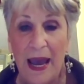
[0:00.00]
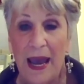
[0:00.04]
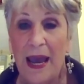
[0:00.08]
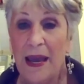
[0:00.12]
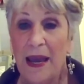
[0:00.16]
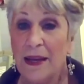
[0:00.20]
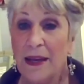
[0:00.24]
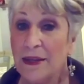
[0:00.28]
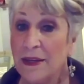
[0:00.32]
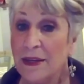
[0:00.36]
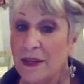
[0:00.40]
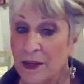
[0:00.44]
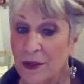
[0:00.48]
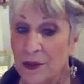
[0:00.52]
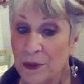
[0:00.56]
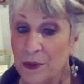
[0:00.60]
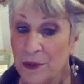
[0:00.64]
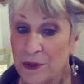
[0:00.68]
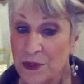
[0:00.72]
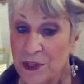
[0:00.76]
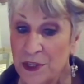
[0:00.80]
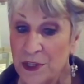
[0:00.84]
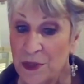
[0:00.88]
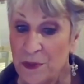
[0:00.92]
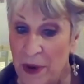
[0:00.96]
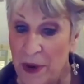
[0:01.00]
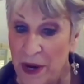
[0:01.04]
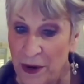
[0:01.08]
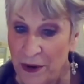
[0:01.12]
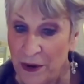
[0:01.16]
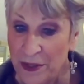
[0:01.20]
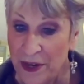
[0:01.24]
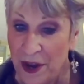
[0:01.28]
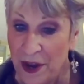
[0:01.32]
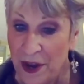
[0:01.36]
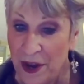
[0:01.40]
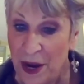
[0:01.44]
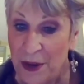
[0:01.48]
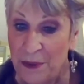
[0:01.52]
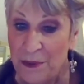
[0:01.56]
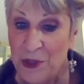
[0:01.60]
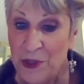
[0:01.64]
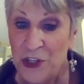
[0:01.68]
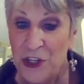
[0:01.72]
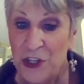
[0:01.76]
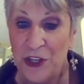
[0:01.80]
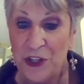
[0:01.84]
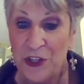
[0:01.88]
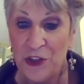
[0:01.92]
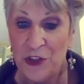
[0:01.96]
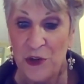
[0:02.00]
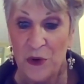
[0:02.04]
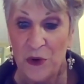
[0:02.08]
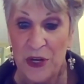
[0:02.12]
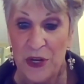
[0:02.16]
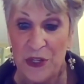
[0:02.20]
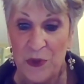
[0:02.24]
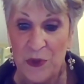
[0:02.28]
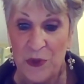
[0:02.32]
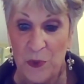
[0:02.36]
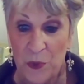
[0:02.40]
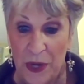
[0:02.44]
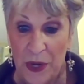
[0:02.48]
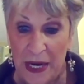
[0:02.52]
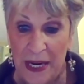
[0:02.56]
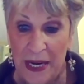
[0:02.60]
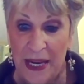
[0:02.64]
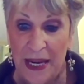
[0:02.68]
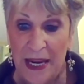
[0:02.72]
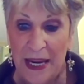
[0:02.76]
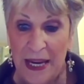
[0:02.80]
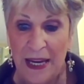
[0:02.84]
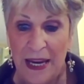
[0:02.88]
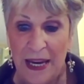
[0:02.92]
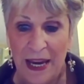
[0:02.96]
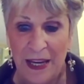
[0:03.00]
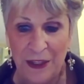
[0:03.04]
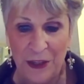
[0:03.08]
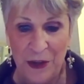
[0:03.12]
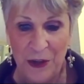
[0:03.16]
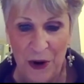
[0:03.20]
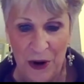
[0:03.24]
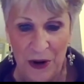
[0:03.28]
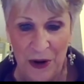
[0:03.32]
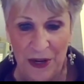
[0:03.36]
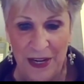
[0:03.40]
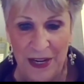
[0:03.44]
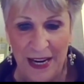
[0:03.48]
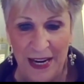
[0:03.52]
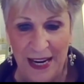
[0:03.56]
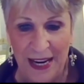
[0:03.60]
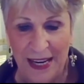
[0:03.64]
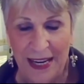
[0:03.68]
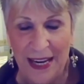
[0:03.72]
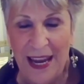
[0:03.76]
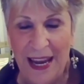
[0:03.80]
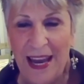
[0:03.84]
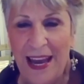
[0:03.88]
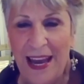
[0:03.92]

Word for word: and in her spare time, she enjoys reading and gardening.